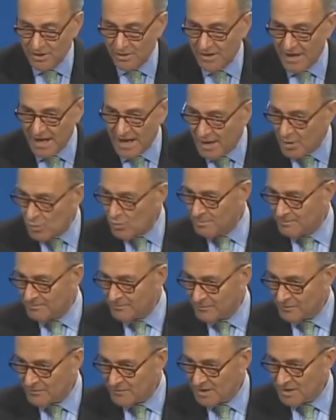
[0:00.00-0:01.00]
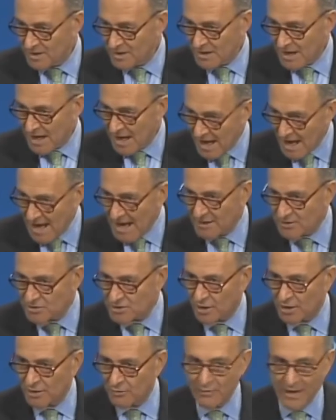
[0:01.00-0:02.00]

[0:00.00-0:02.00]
now and on